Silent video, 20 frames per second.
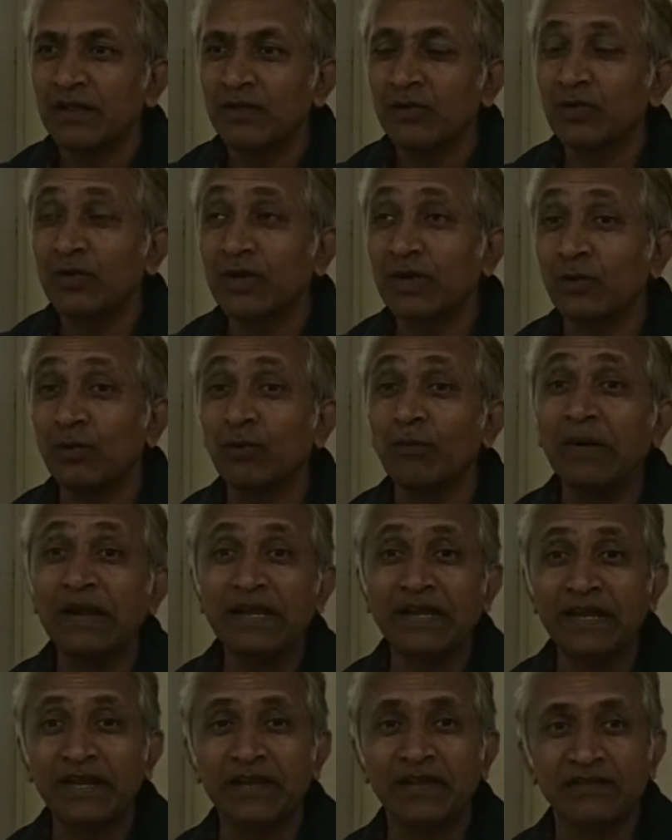You can do
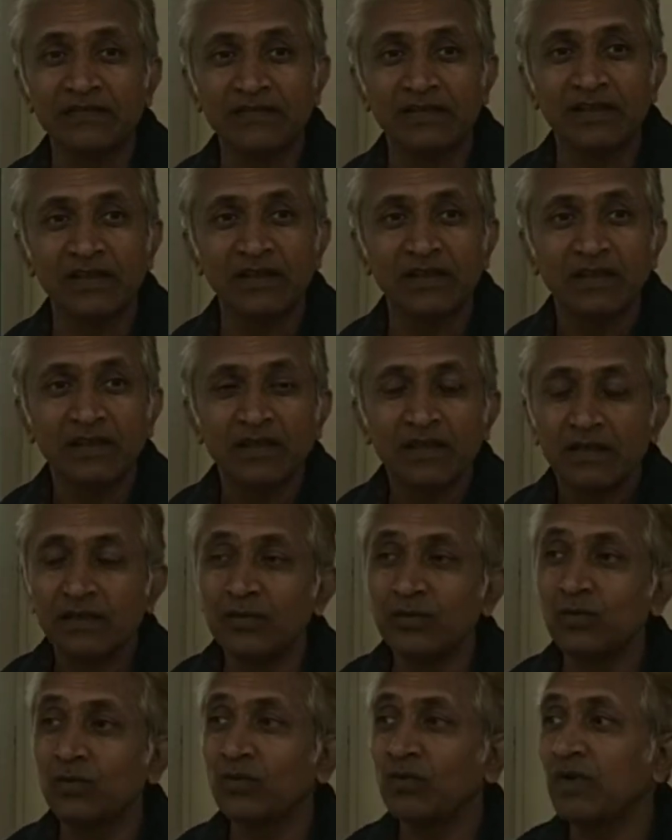multitasking.
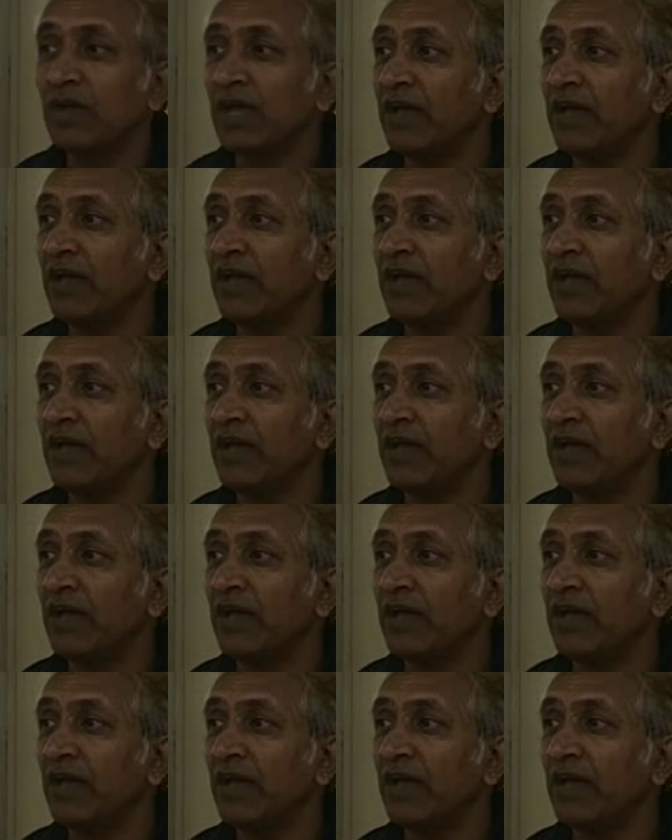You